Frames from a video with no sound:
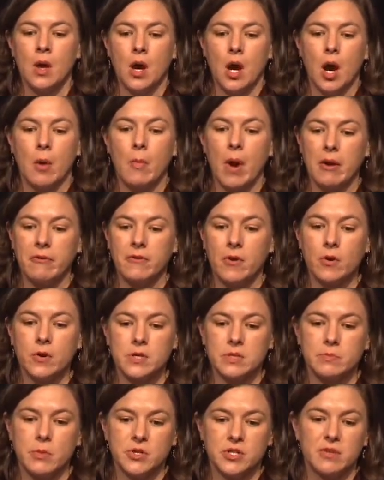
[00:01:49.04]
I
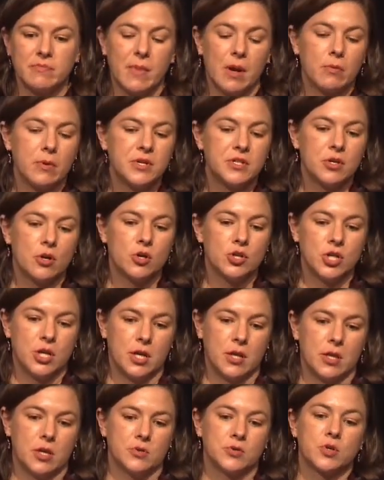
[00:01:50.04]
focus most of my research
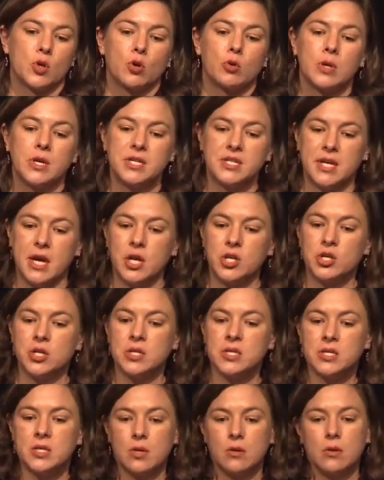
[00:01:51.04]
in those early
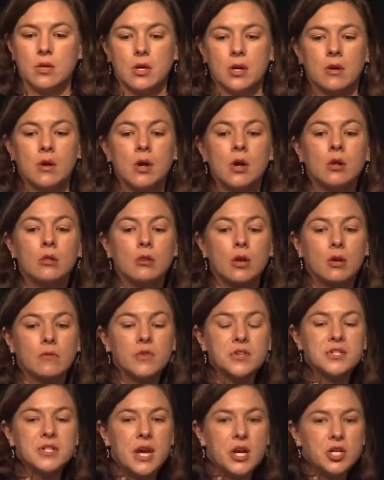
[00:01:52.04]
stages, so the larval
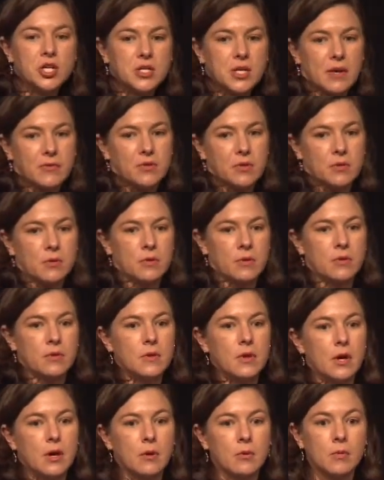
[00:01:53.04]
stages after
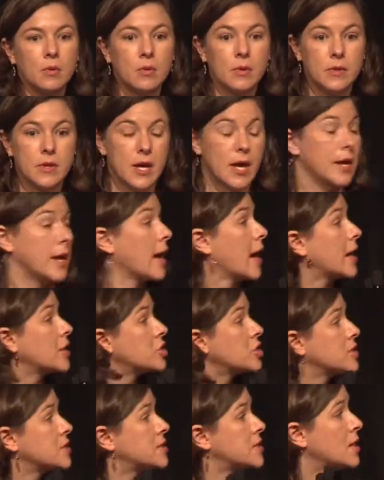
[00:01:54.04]
the egg
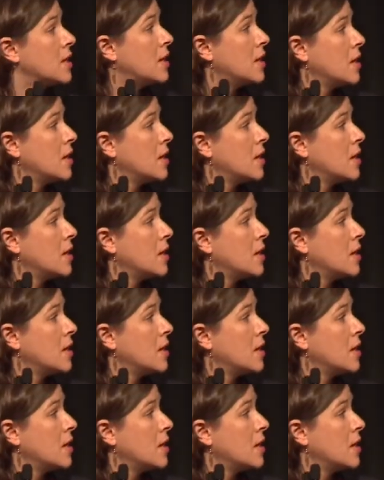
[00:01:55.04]
hatches.